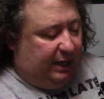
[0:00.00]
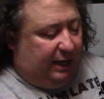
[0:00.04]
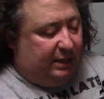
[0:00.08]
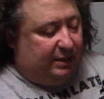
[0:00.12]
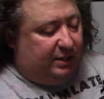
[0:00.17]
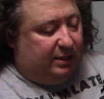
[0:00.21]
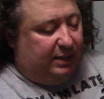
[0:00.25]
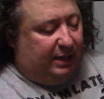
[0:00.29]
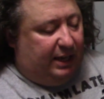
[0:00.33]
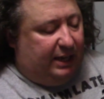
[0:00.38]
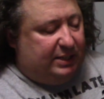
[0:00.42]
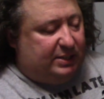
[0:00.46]

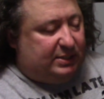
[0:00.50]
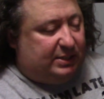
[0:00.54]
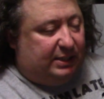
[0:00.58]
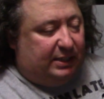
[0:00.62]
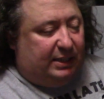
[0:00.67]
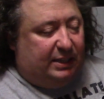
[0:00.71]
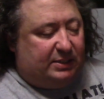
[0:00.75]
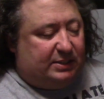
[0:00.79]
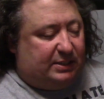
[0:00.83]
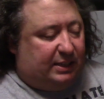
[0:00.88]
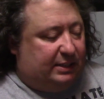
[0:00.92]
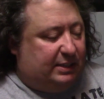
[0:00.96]
And the nice
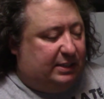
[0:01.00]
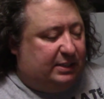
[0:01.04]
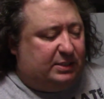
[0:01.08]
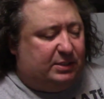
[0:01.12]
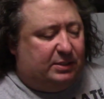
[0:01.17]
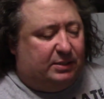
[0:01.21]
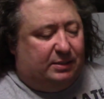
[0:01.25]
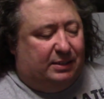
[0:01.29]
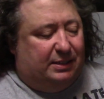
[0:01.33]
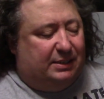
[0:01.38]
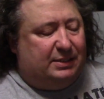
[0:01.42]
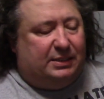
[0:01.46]
thing is that
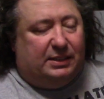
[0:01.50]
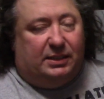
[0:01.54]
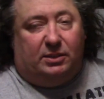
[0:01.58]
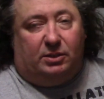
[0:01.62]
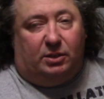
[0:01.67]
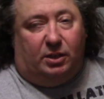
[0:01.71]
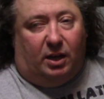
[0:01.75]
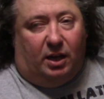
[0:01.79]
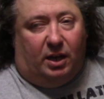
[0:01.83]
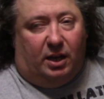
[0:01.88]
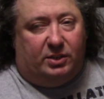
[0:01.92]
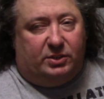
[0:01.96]
this
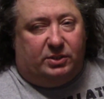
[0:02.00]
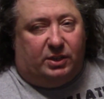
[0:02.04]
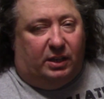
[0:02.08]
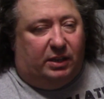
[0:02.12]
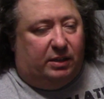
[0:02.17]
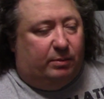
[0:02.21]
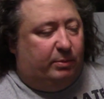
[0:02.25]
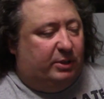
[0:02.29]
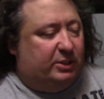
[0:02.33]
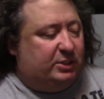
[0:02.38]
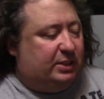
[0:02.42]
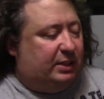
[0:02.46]
didn't cost all
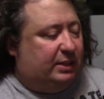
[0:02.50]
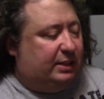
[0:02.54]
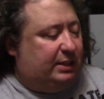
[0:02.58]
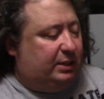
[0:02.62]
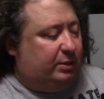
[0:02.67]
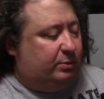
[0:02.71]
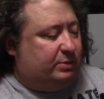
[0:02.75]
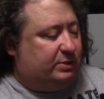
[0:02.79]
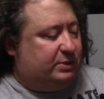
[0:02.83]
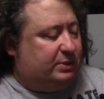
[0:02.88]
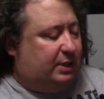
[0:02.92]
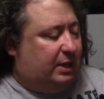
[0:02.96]
that much. I
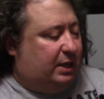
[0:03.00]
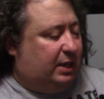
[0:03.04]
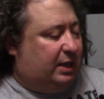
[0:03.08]
think it was